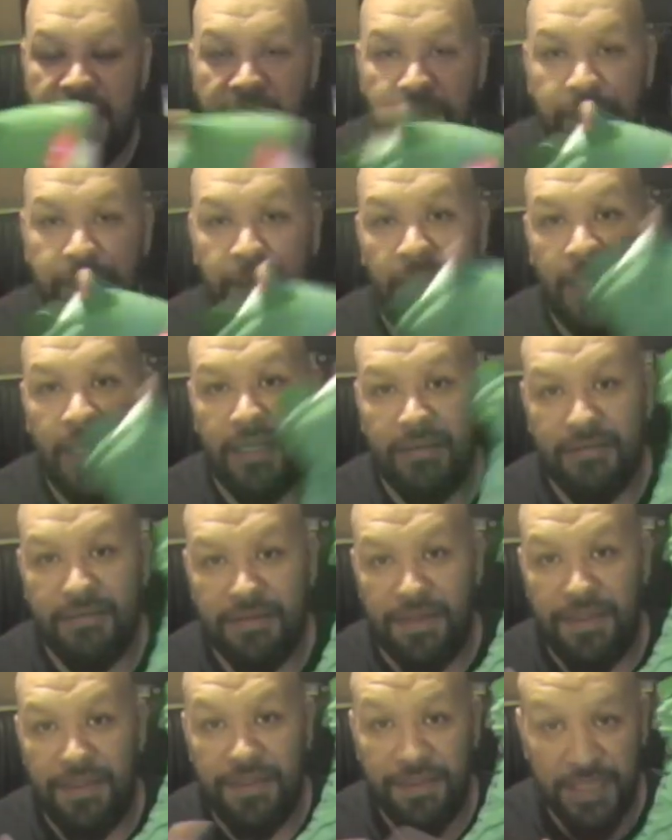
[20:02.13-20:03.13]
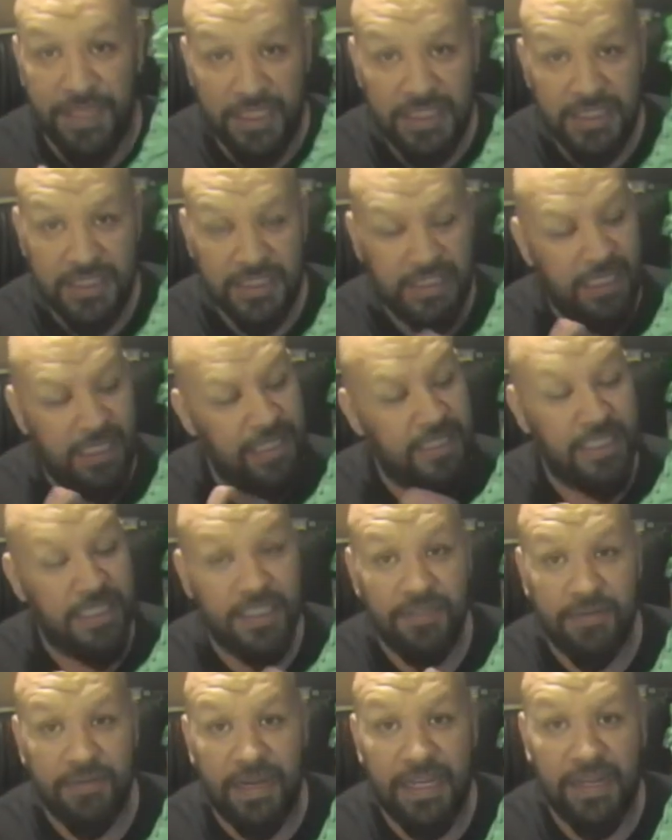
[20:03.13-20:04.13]
But this, and
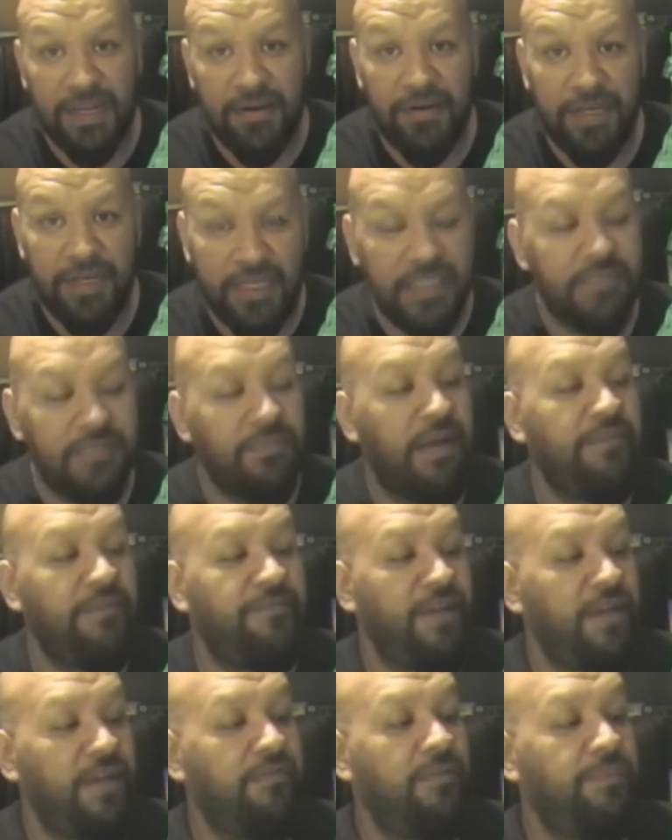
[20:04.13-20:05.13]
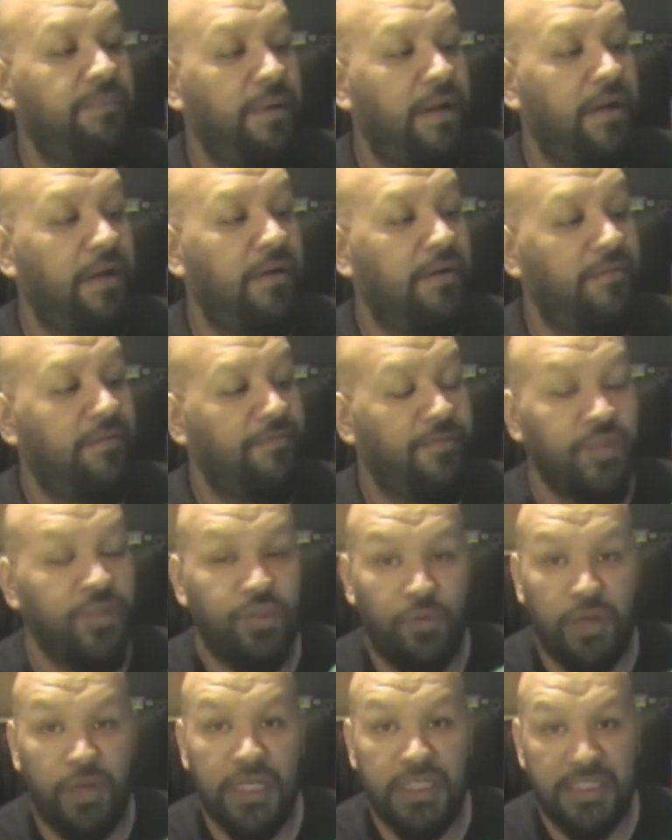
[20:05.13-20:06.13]
this right here, is my favorite pair for
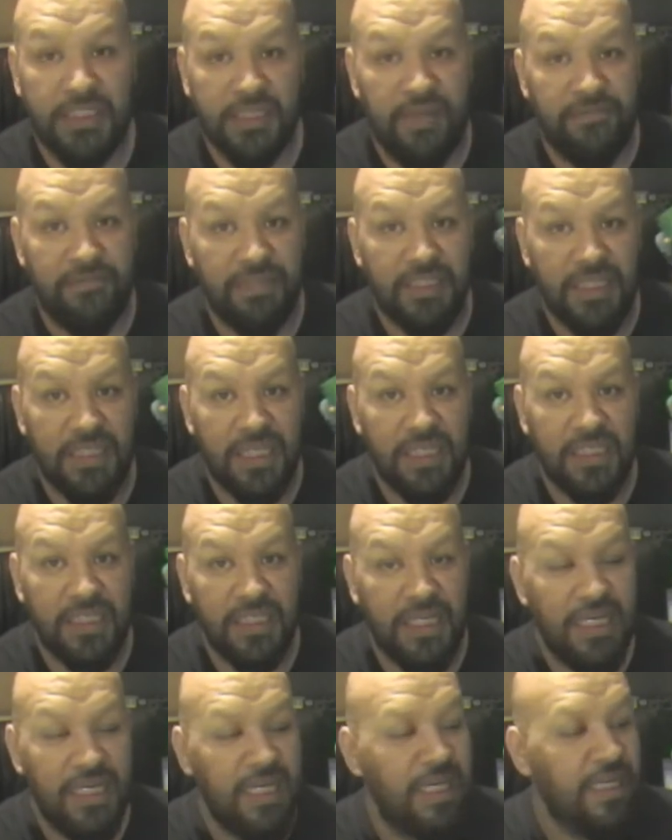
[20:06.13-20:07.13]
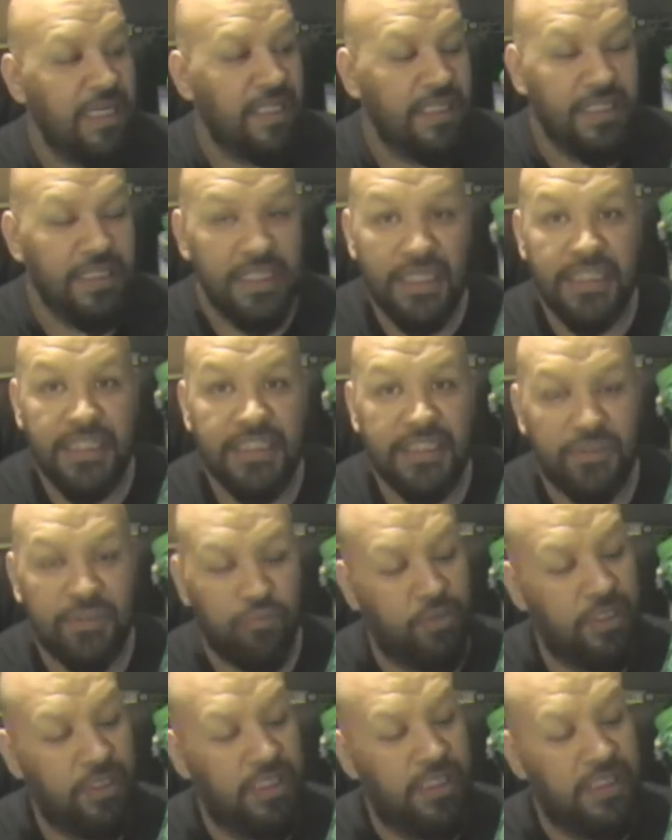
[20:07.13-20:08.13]
2017. This
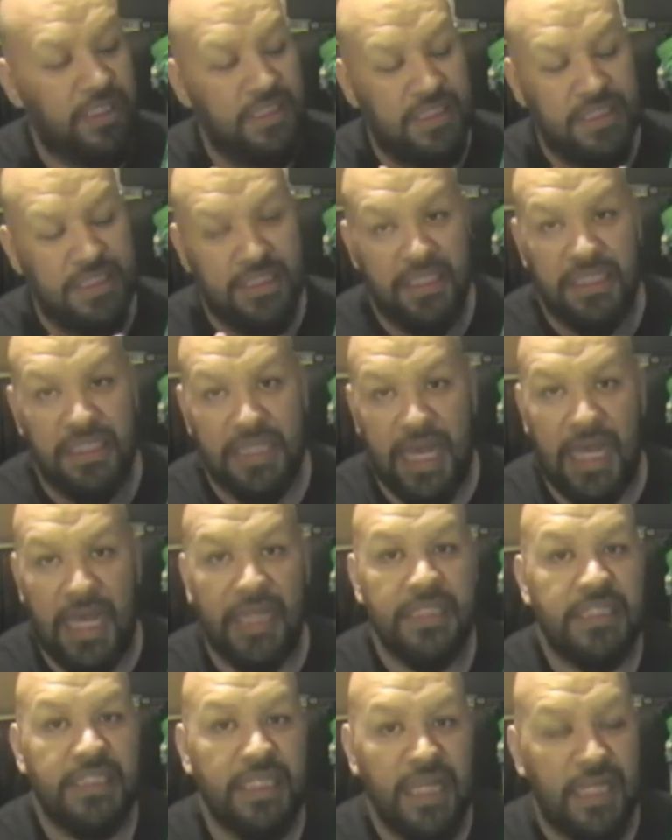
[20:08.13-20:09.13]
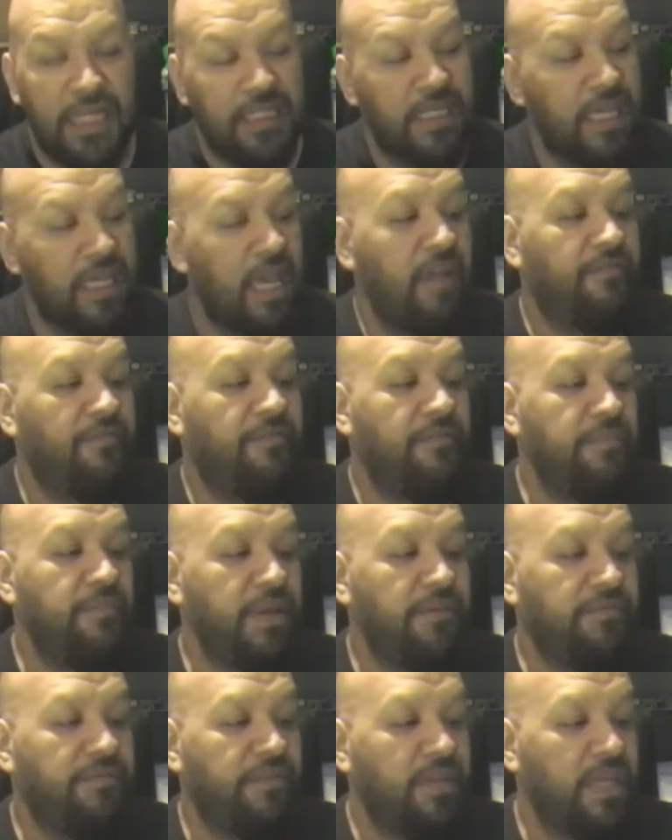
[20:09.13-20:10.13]
was the icing on the cake for
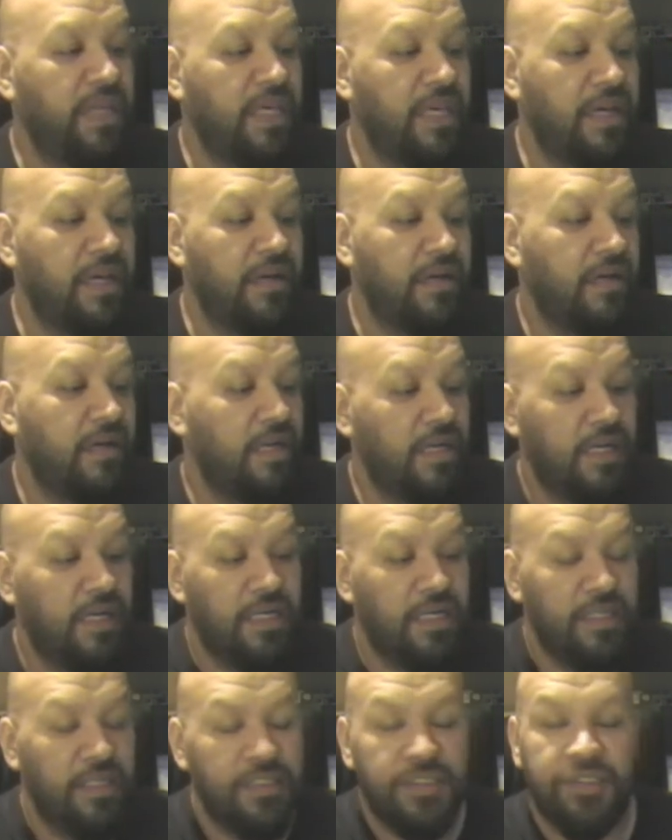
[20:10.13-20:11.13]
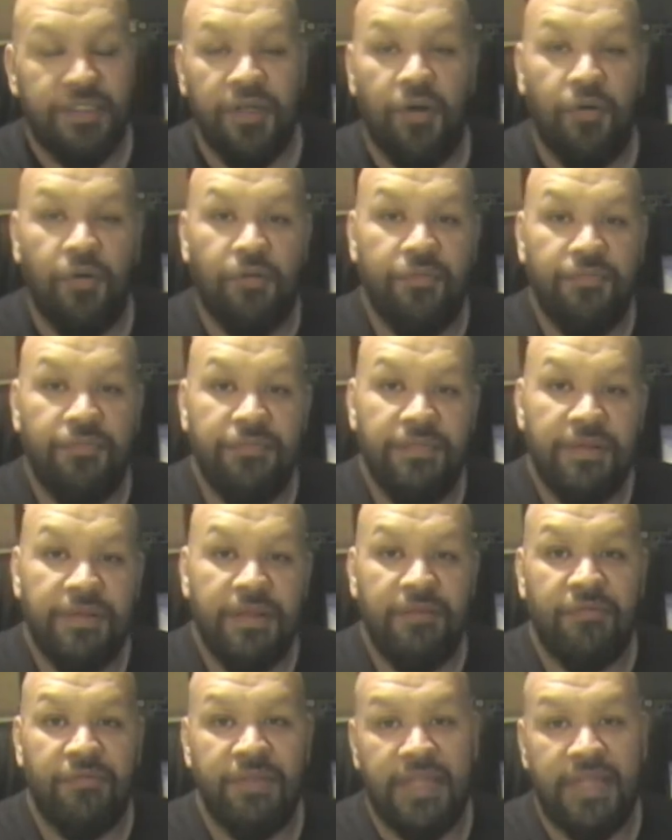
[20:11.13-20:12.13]
me for the year. So
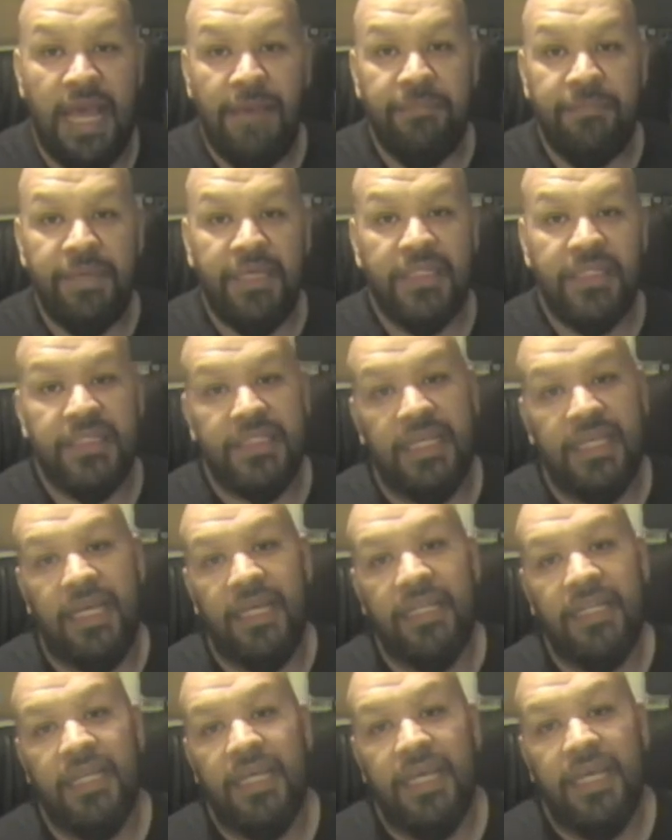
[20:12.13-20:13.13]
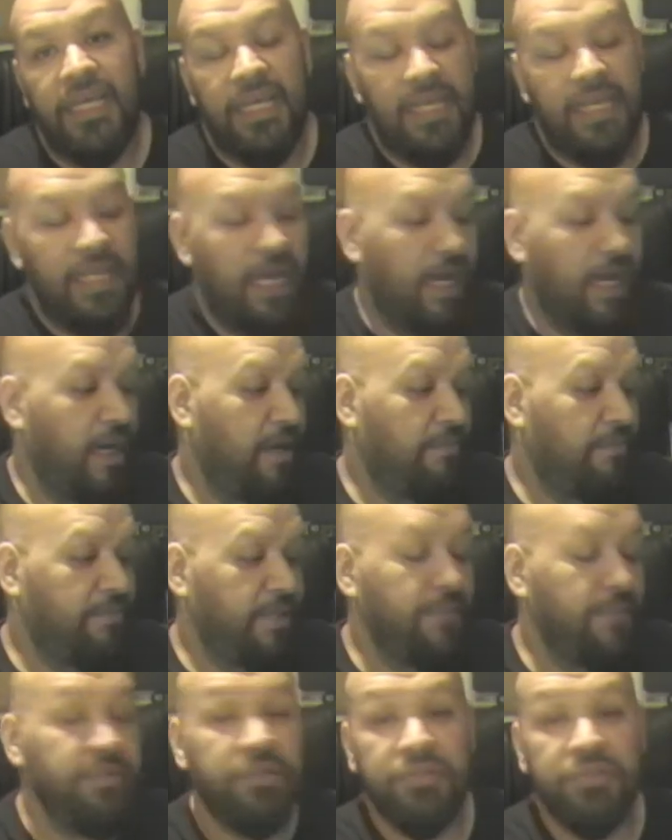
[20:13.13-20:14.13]
with that being said, let
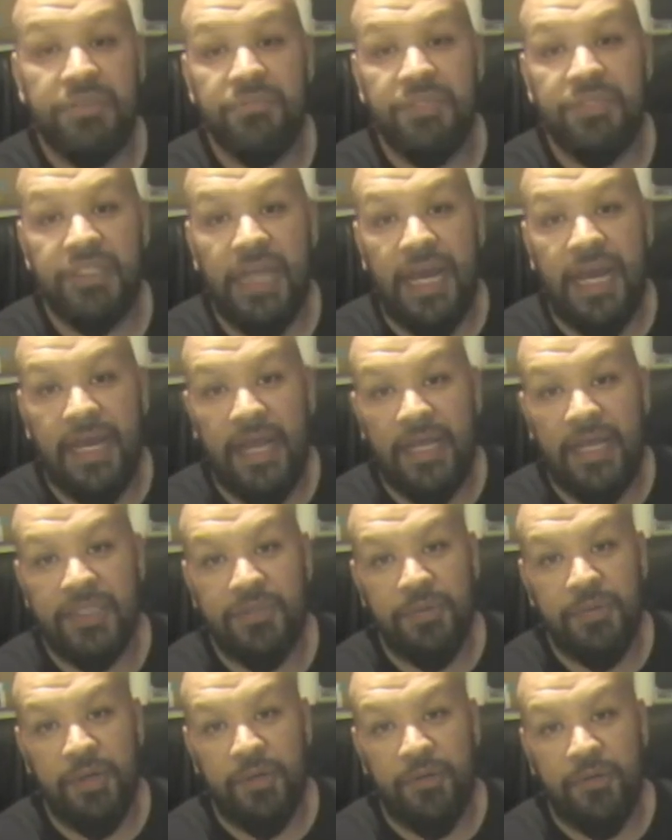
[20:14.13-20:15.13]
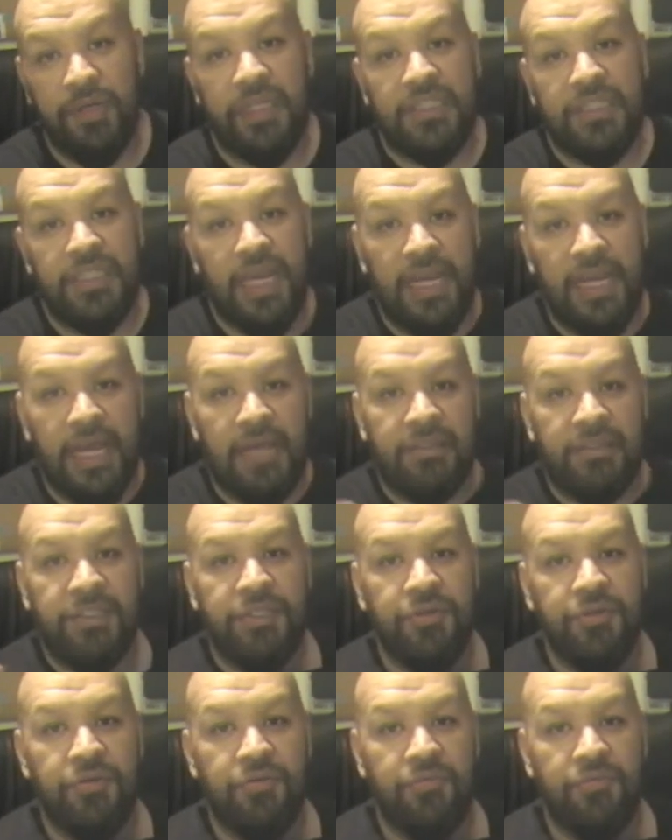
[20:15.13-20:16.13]
me do some shout outs real quick. Shout out
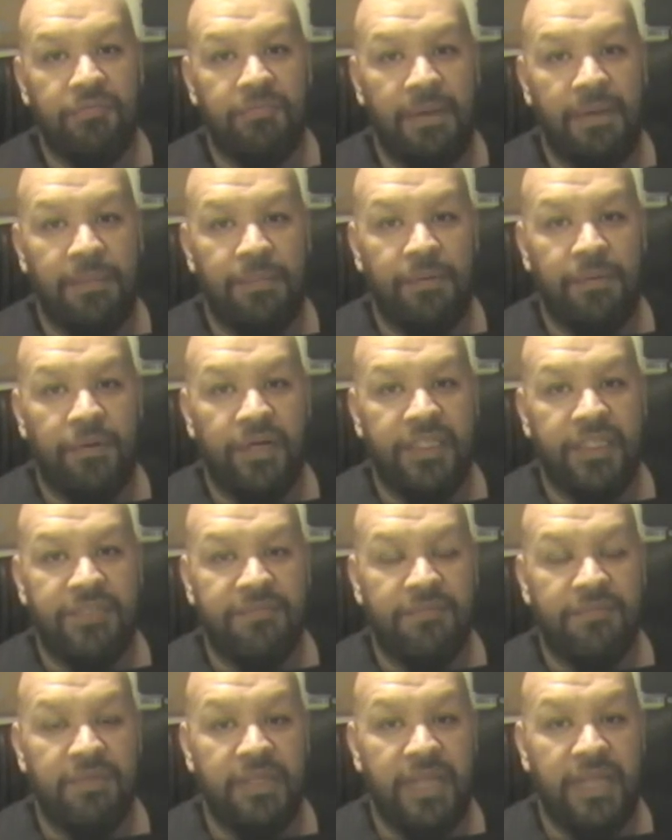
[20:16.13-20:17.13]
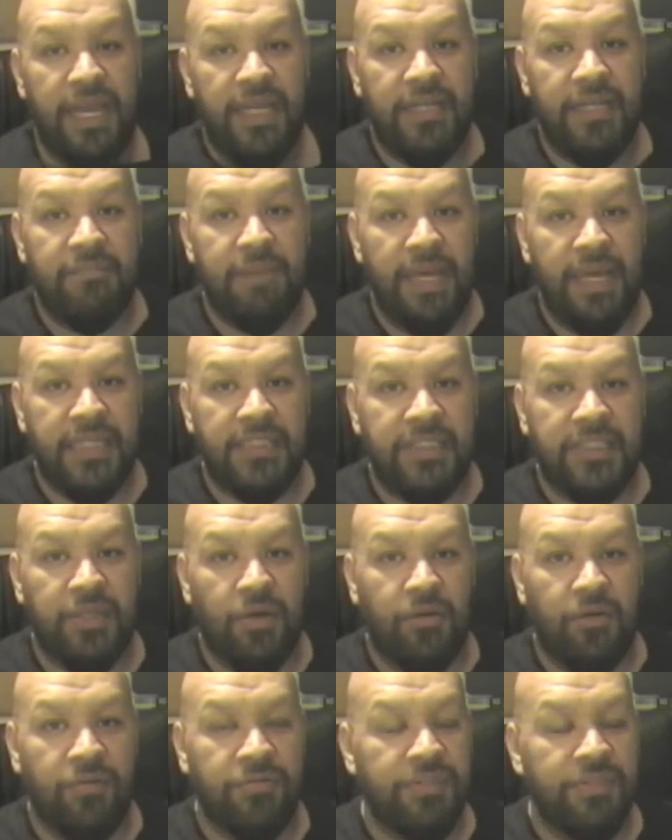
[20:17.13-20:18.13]
to my boys from United by
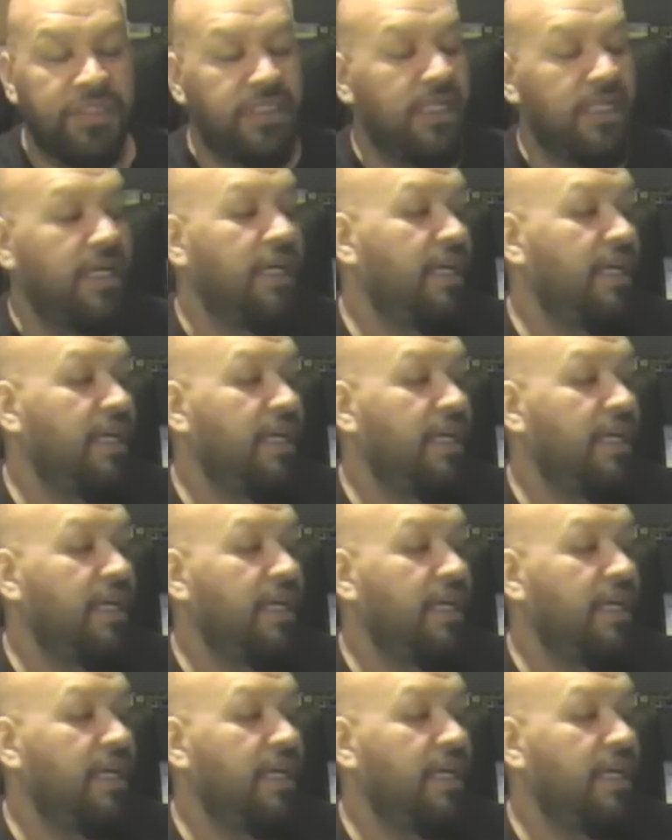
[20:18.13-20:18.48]
Souls.